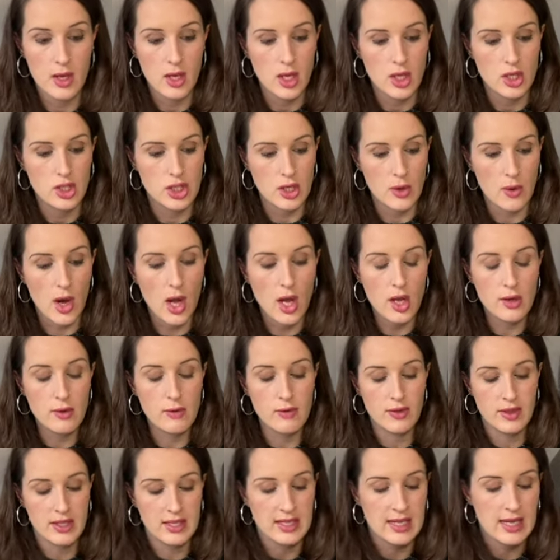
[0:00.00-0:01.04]
So over
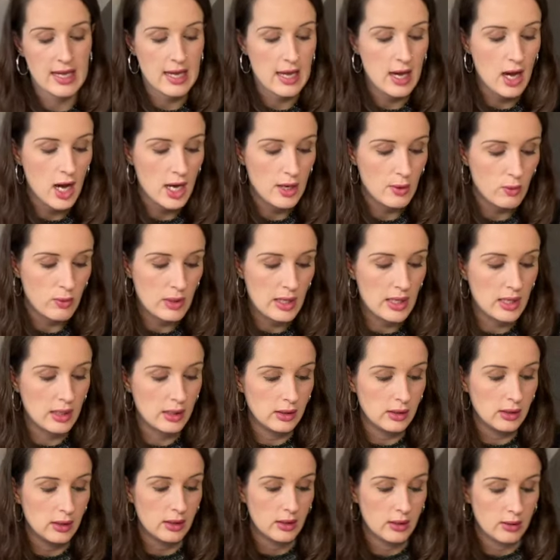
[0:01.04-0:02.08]
the year, I
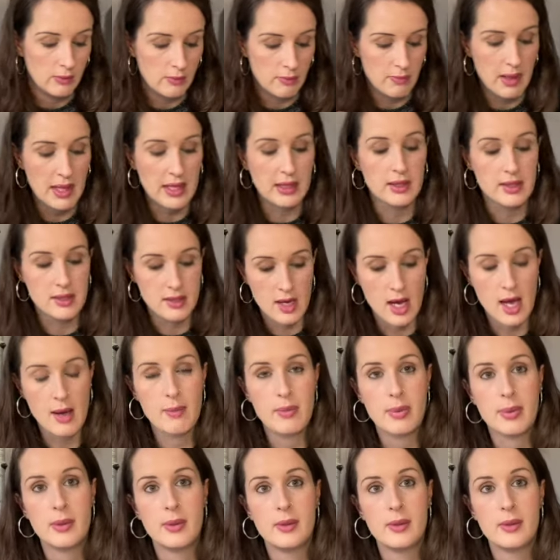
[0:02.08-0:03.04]
will build up